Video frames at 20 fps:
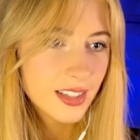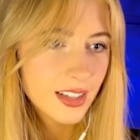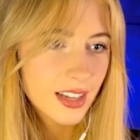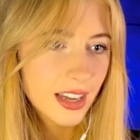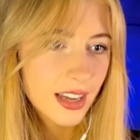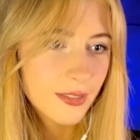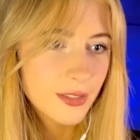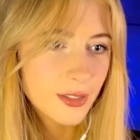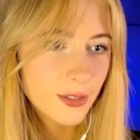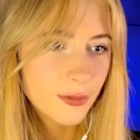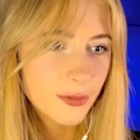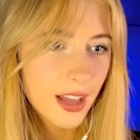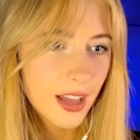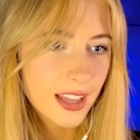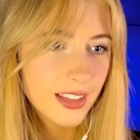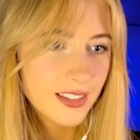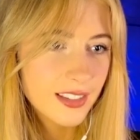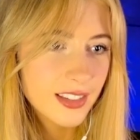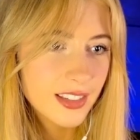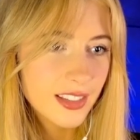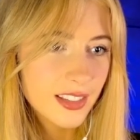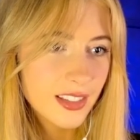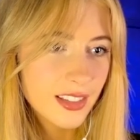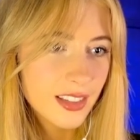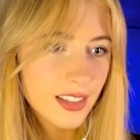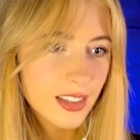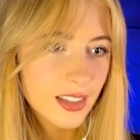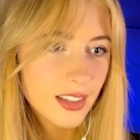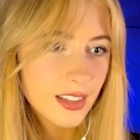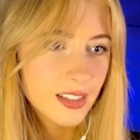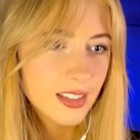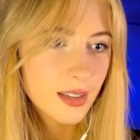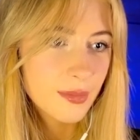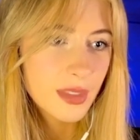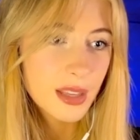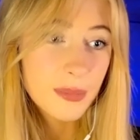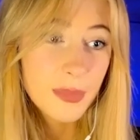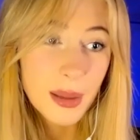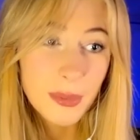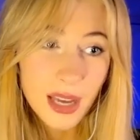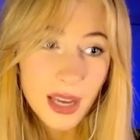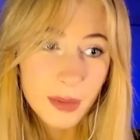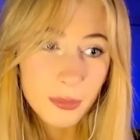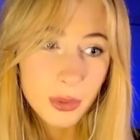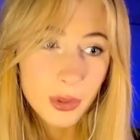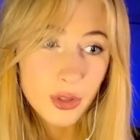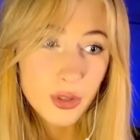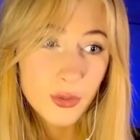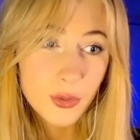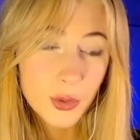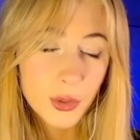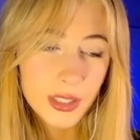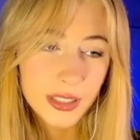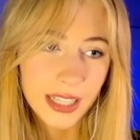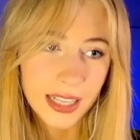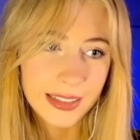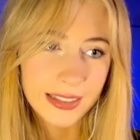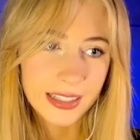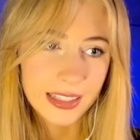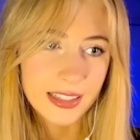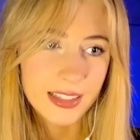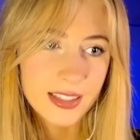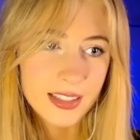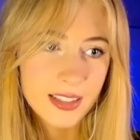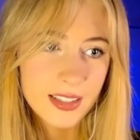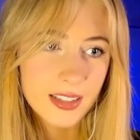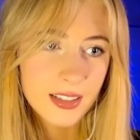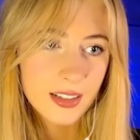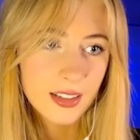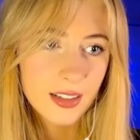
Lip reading: I have to find something. Maybe I push forward like this,